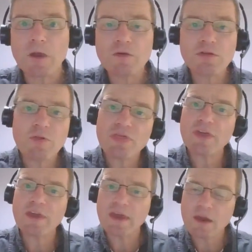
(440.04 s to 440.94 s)
So
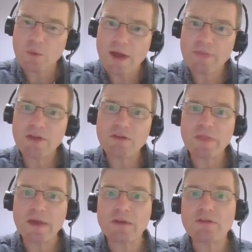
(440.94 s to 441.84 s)
thinking around these
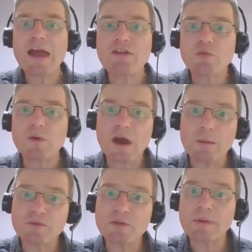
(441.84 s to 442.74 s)
things as we
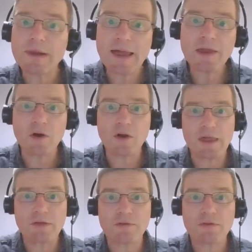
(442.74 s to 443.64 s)
come to plan our
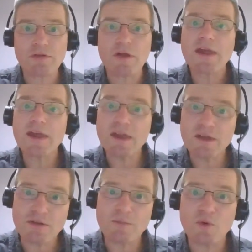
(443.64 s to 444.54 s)
lessons
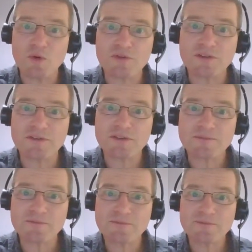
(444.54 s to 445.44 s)
is important.
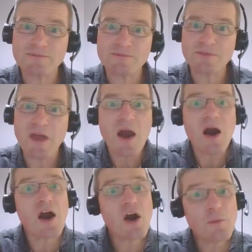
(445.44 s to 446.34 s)

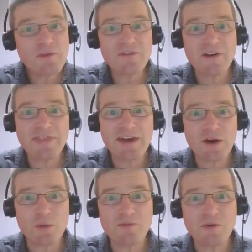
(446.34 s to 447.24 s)
I hope you find that
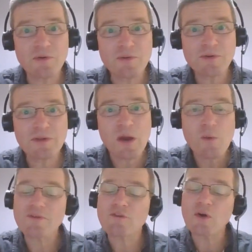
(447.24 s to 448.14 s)
helpful.
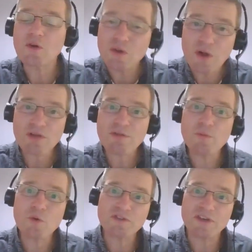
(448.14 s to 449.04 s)
We've got lots
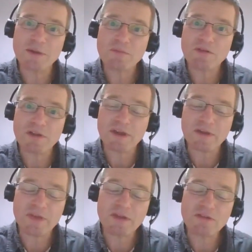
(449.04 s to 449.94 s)
more tips. It,
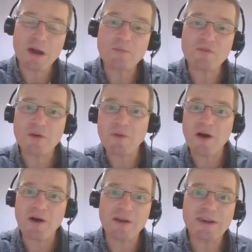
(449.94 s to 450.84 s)
these come from
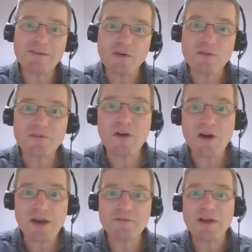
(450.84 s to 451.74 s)
our level
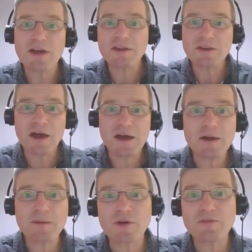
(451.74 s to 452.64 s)
five
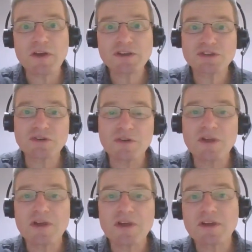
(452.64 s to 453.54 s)
uh, professional
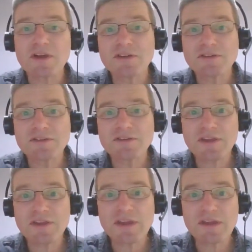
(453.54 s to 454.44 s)
TESOL
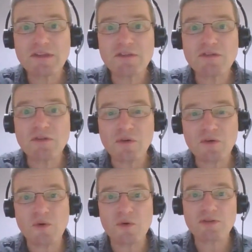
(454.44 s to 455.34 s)
course at Global
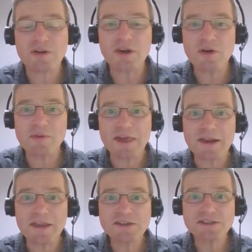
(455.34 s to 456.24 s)
English. We'll be
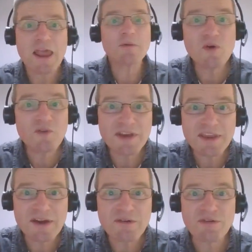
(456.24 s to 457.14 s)
recording more
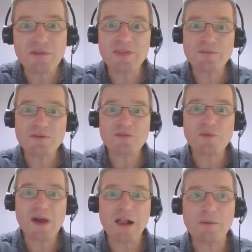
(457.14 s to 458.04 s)
videos on them as
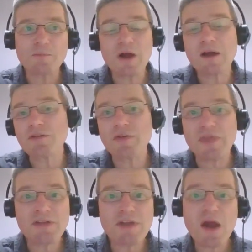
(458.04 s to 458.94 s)
well. Uh, so
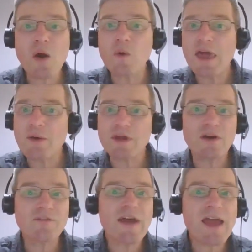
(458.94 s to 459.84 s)
that's the whole area
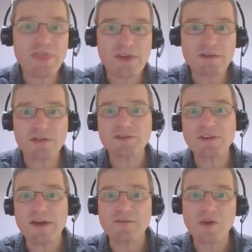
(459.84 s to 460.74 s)
of ethics in
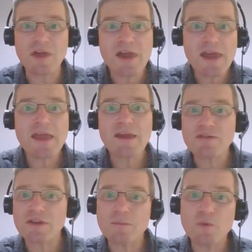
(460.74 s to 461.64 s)
TEFL
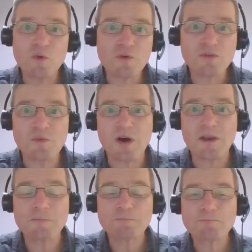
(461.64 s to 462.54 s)
is an important
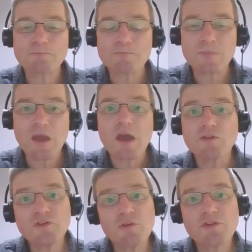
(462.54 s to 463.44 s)
one.
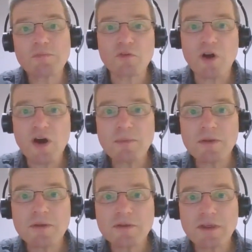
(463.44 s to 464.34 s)
Do subscribe
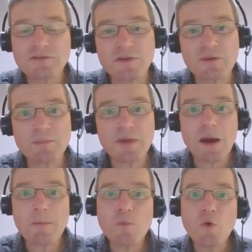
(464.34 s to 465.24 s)
to pick
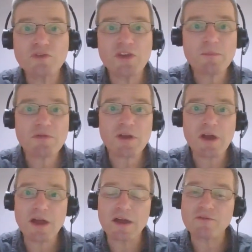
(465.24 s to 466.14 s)
up more tips
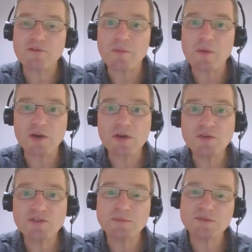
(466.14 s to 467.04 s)
uh, from our
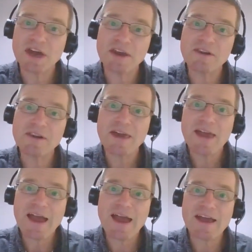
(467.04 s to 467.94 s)
YouTube channel,
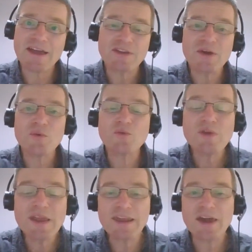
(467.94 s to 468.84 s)
and
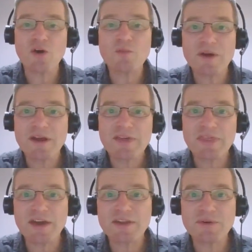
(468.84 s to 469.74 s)
really hope
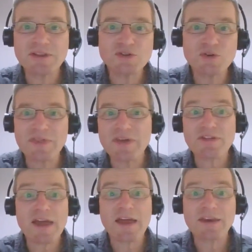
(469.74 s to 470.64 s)
that you enjoy
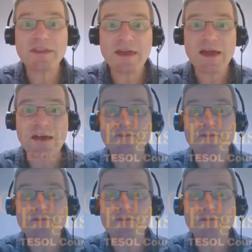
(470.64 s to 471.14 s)
this and have